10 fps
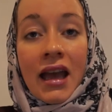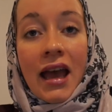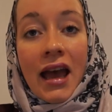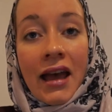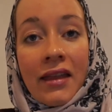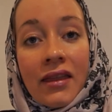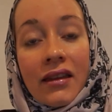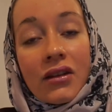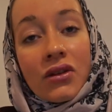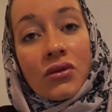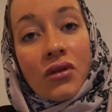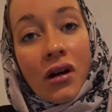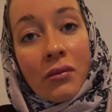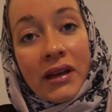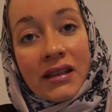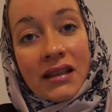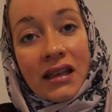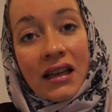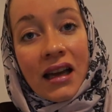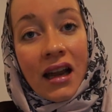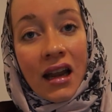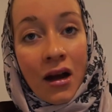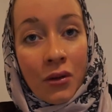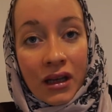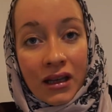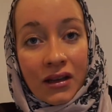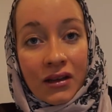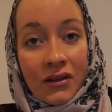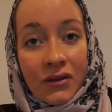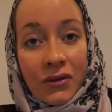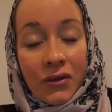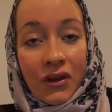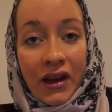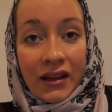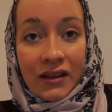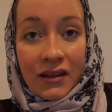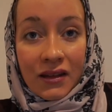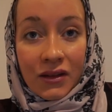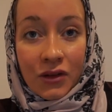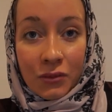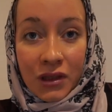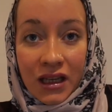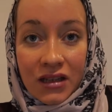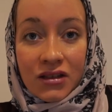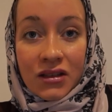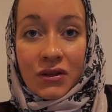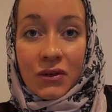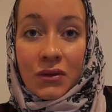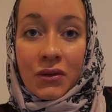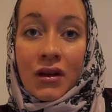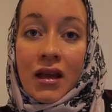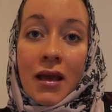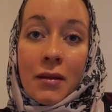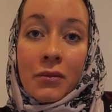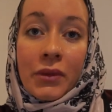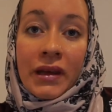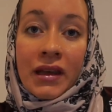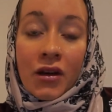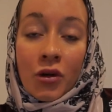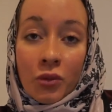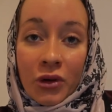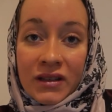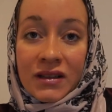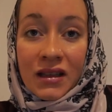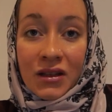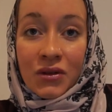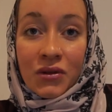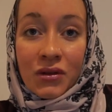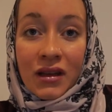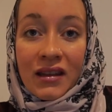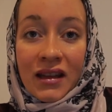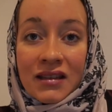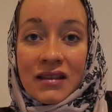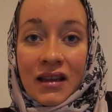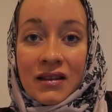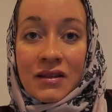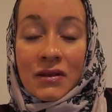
and you are basically allowing for that domination to be oppressing you in that sense.